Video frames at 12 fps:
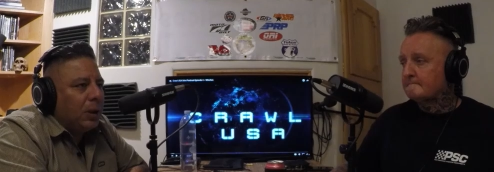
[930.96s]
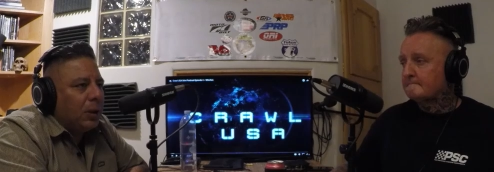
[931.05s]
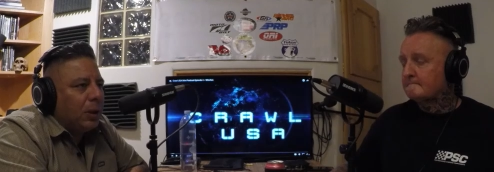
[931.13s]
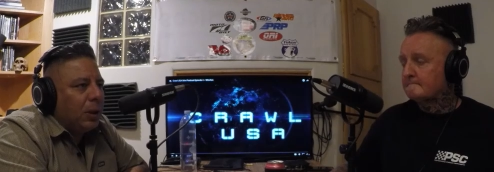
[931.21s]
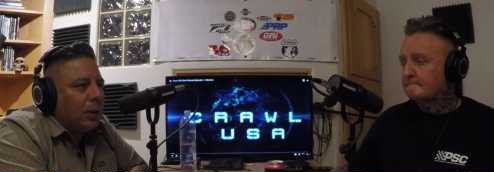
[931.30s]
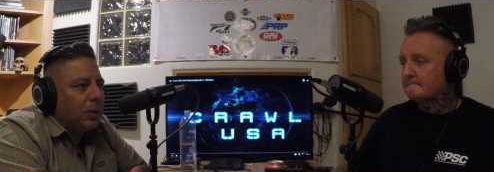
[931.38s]
Speaker 1: of the
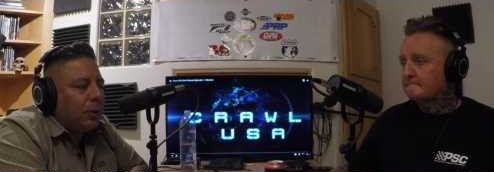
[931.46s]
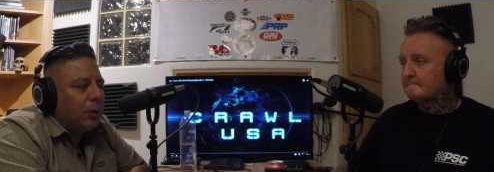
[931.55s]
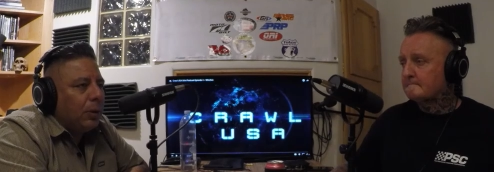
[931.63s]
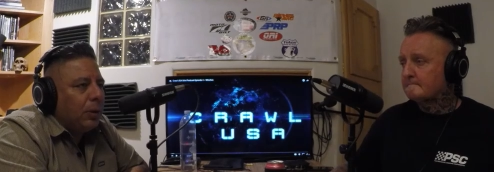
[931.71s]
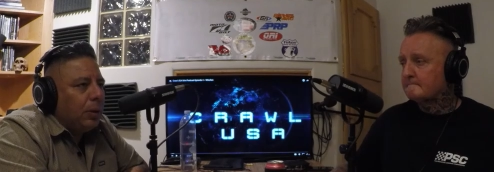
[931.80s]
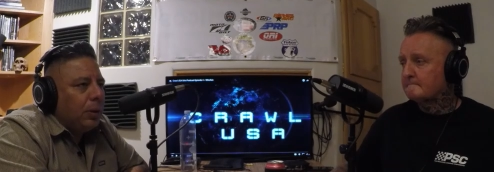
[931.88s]
year,
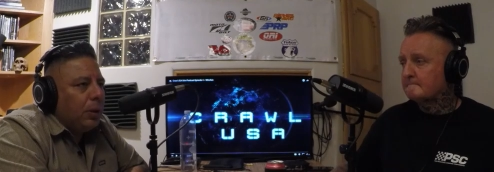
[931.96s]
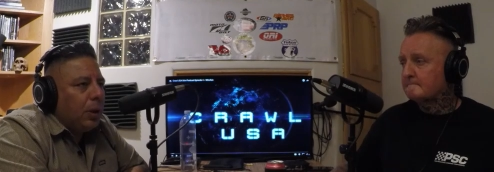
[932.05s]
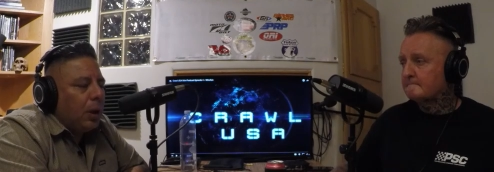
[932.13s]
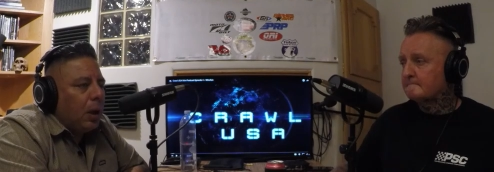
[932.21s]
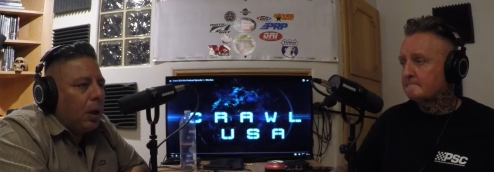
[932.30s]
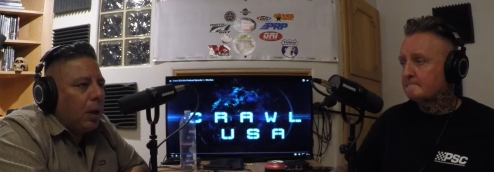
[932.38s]

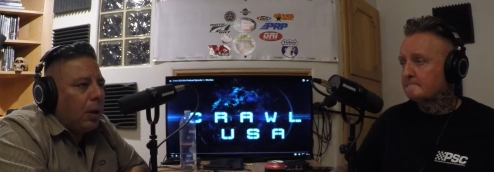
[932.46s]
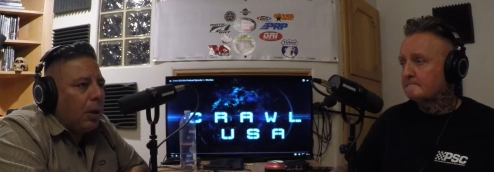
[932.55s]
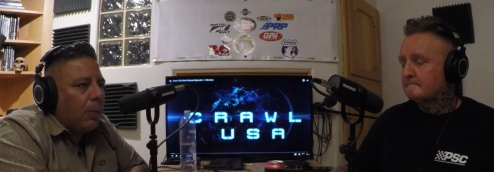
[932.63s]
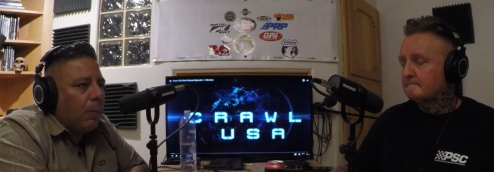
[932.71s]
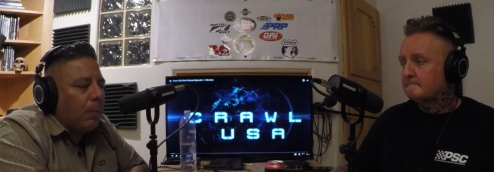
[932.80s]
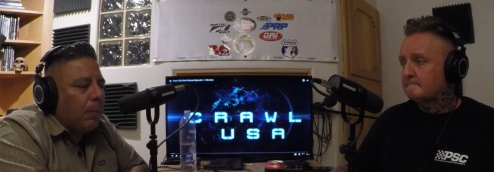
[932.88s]

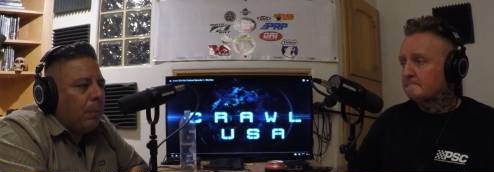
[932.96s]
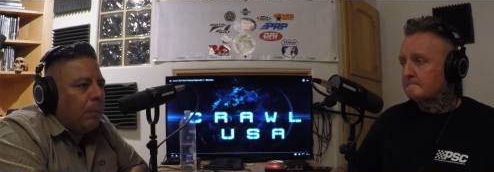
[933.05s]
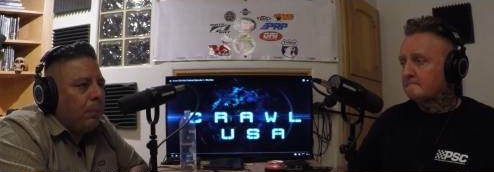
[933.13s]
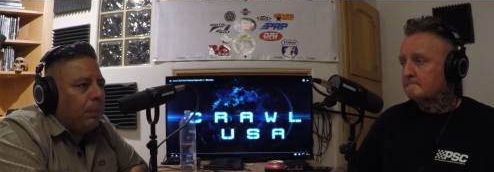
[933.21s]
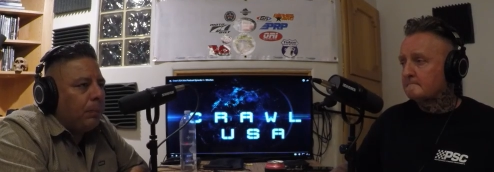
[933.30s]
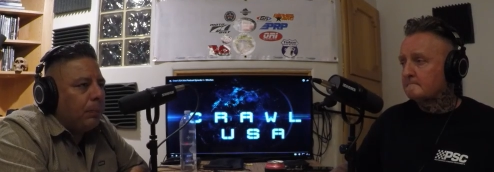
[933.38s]
um,
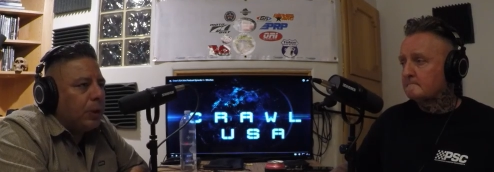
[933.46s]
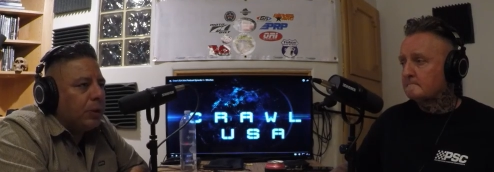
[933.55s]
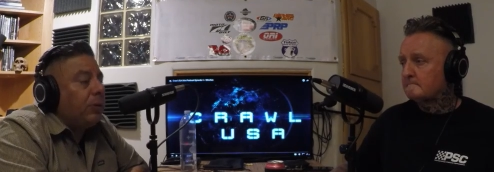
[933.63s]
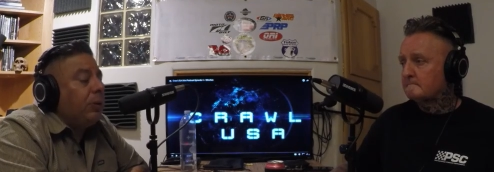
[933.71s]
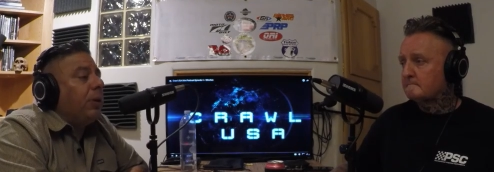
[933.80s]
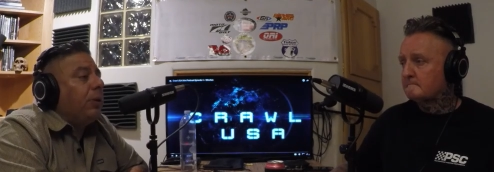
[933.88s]
is there
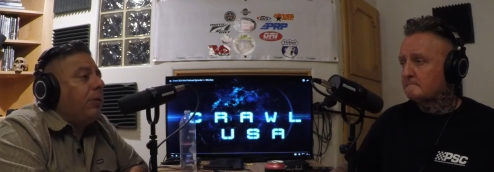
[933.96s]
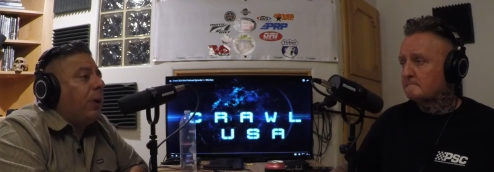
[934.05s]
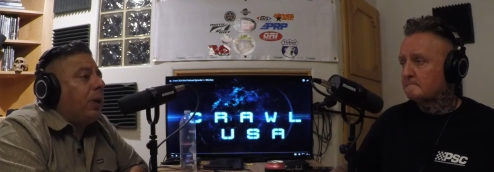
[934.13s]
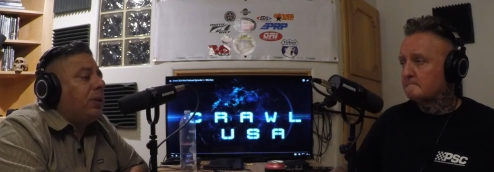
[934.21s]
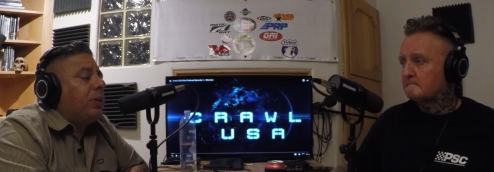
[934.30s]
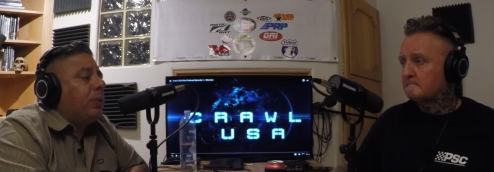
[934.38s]
any
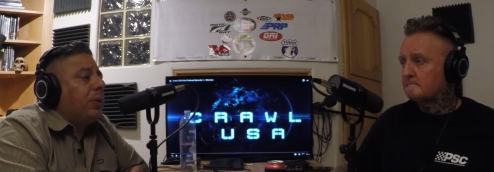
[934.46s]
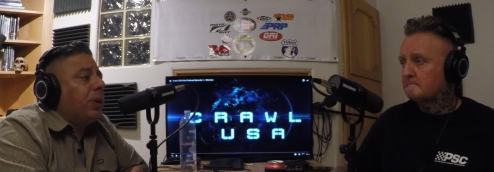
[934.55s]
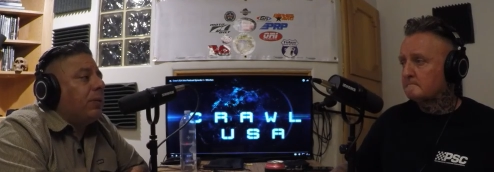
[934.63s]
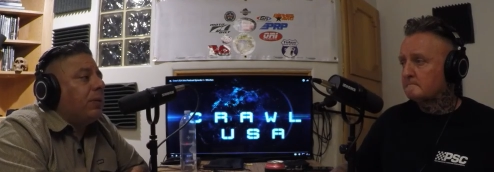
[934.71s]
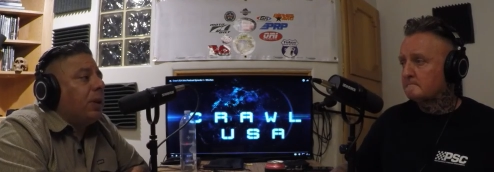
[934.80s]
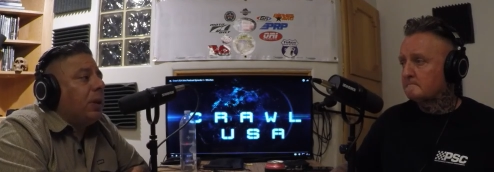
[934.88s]
advice you would
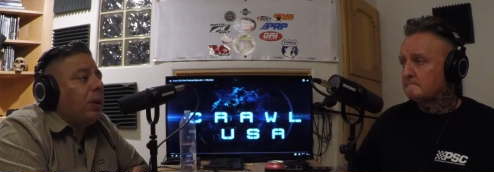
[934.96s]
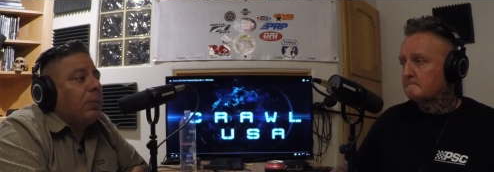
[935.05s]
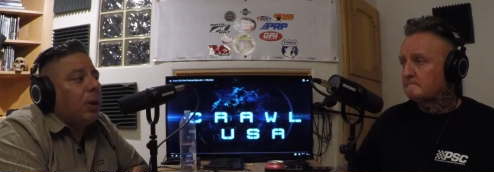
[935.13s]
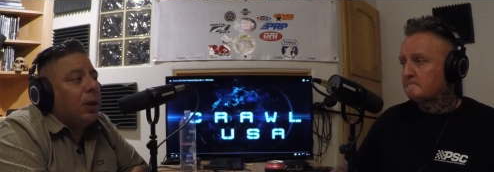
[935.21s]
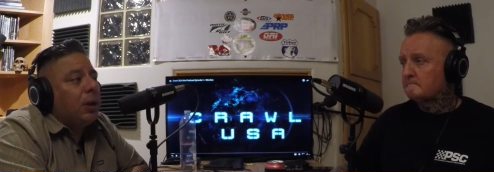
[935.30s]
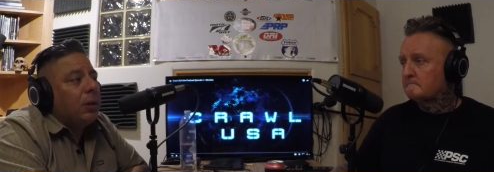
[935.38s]
give to
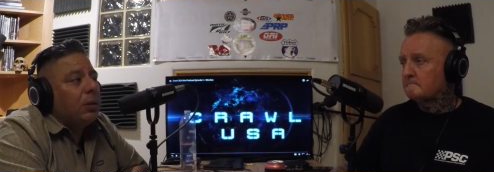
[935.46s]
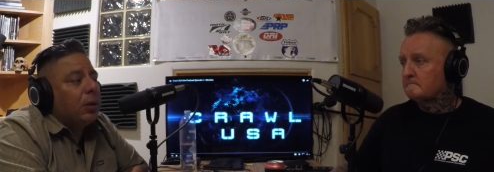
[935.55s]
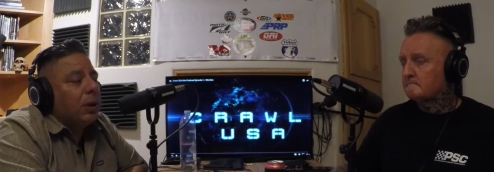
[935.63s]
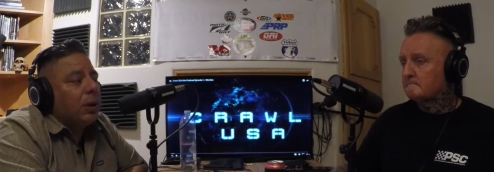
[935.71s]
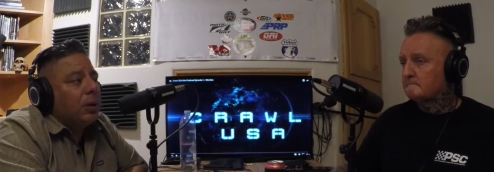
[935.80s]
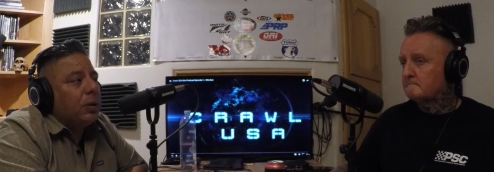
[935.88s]
anybody
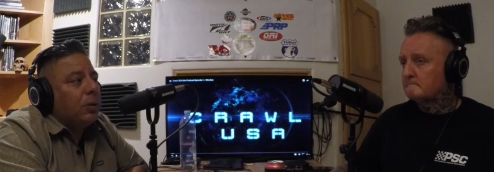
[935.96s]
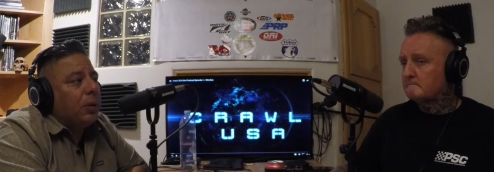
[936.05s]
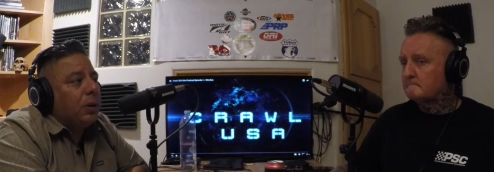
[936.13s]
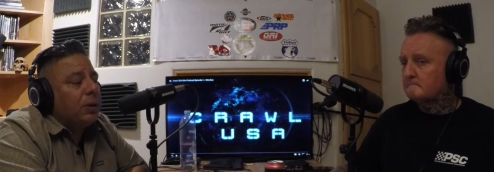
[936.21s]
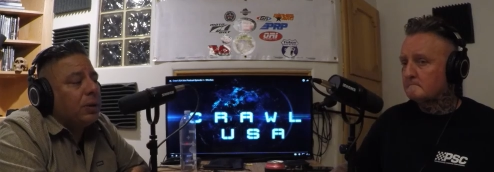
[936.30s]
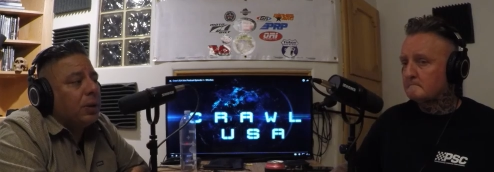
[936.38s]
looking at doing
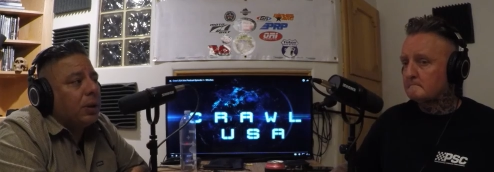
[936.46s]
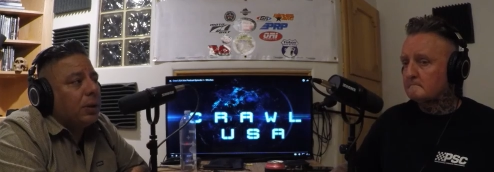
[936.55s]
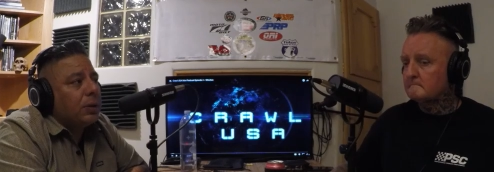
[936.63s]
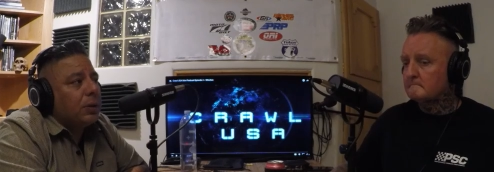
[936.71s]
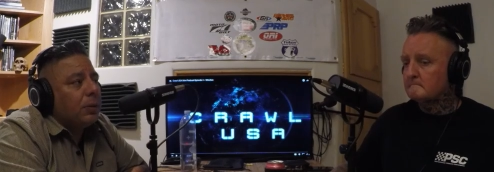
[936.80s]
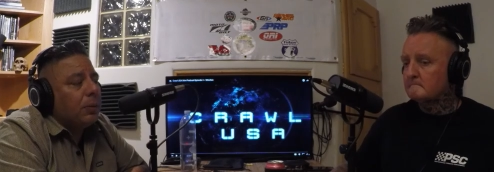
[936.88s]
these things?